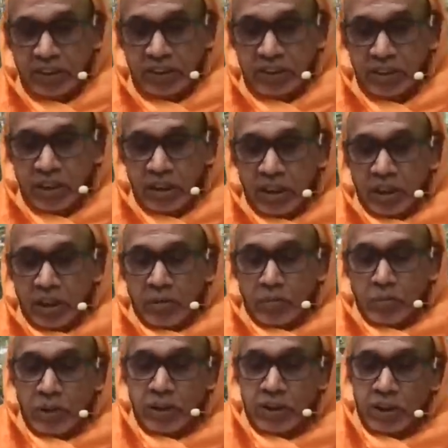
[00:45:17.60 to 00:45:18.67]
says,
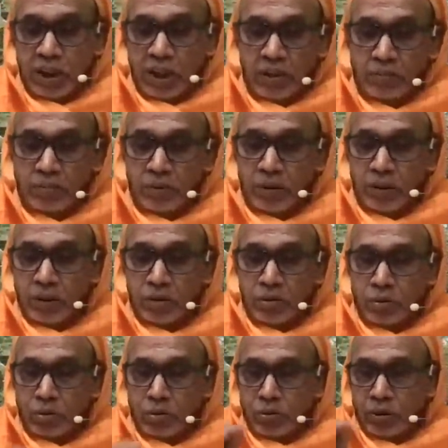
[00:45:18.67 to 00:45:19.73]
by the time
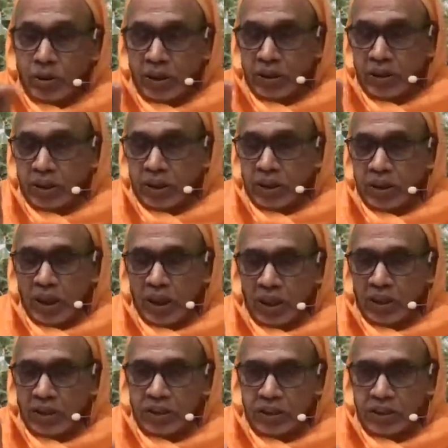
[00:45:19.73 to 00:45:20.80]
you look at the
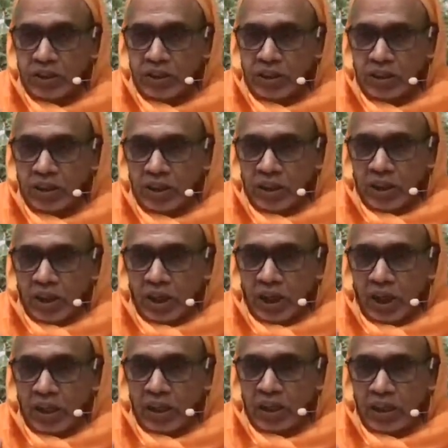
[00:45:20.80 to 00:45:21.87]
reality
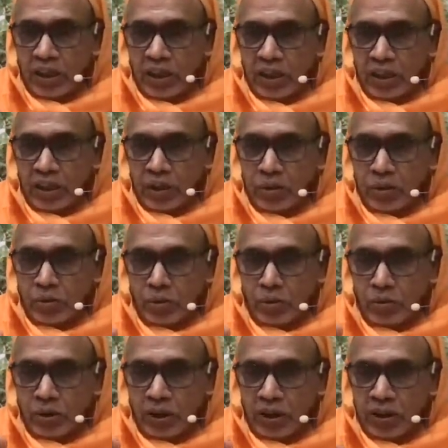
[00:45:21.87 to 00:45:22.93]
and you
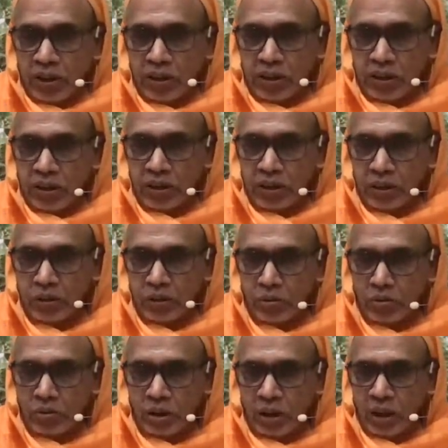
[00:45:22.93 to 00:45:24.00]
look at it
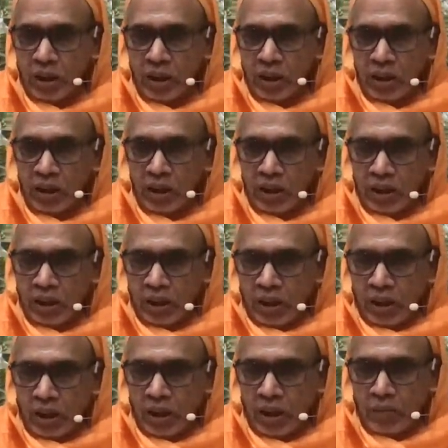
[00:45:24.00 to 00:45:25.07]
through the
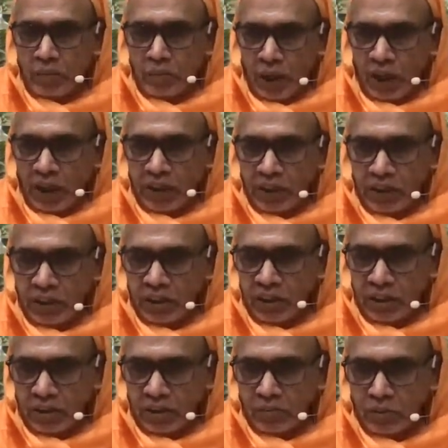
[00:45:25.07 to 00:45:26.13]
mind,
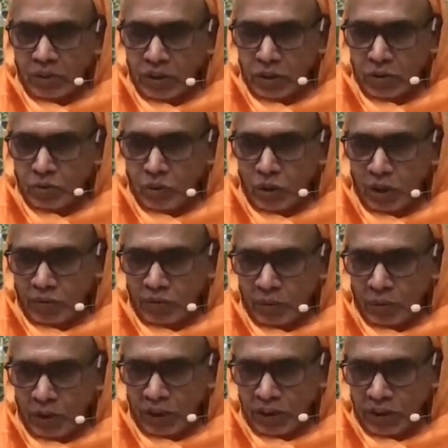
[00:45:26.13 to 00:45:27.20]
which is full of
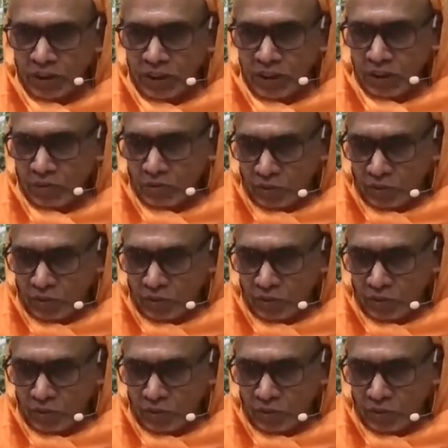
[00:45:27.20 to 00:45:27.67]
images